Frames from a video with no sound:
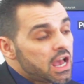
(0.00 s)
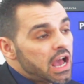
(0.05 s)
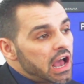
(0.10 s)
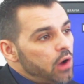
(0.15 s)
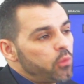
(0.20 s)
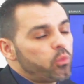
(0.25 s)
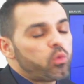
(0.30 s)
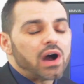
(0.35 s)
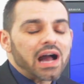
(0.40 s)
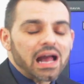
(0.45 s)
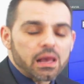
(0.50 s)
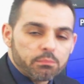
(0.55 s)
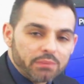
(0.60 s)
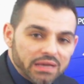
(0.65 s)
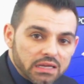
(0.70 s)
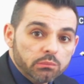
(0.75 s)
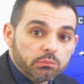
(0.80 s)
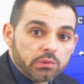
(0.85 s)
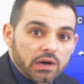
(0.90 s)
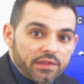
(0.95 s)
And what I
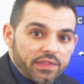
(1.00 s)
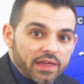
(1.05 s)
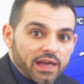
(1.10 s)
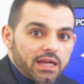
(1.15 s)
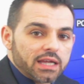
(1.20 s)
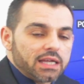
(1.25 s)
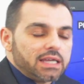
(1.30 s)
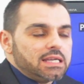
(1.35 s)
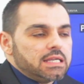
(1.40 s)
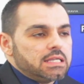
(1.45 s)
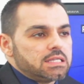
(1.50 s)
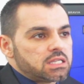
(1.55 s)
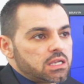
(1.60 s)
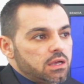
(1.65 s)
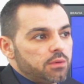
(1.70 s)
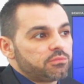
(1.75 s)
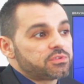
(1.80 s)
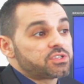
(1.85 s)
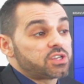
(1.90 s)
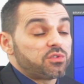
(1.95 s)
mean by that is,
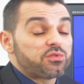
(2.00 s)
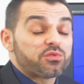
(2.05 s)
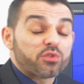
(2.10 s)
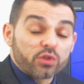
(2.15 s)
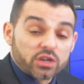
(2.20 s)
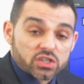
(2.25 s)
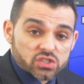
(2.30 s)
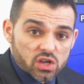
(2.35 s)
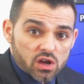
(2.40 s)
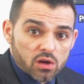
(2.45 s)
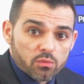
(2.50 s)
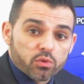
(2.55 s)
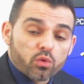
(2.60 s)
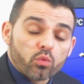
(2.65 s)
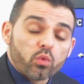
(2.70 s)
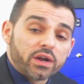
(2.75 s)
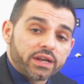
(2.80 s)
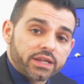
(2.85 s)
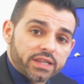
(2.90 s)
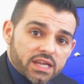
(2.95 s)
so for example,
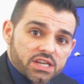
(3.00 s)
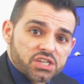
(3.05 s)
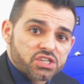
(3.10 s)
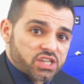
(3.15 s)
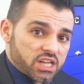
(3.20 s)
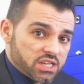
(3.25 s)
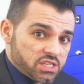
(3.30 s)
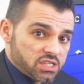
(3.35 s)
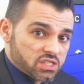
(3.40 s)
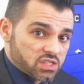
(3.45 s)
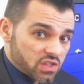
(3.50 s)
one of the exchanges